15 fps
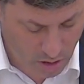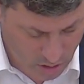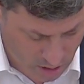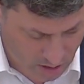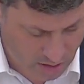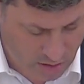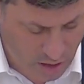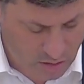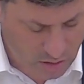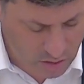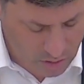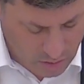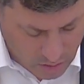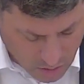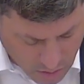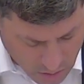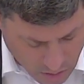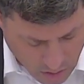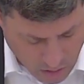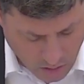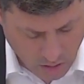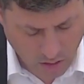then it's awesome.
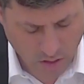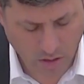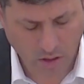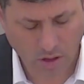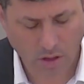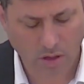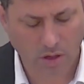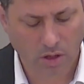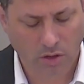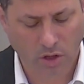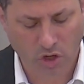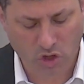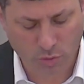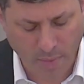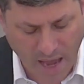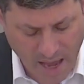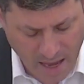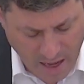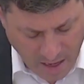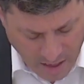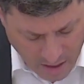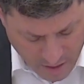
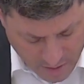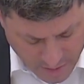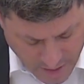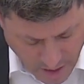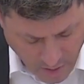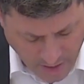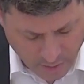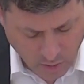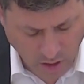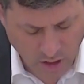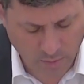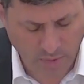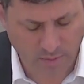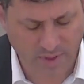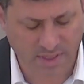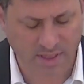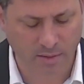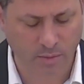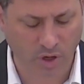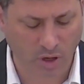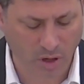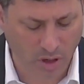Tashma ner hadolik
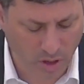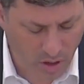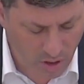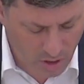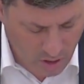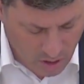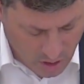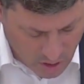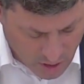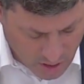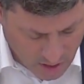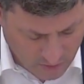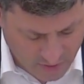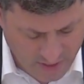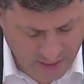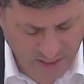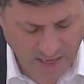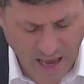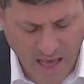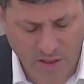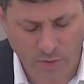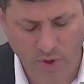b'mesiba. If there's a
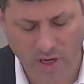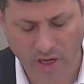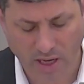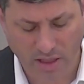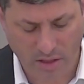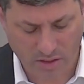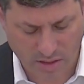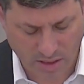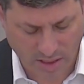gathering and there's a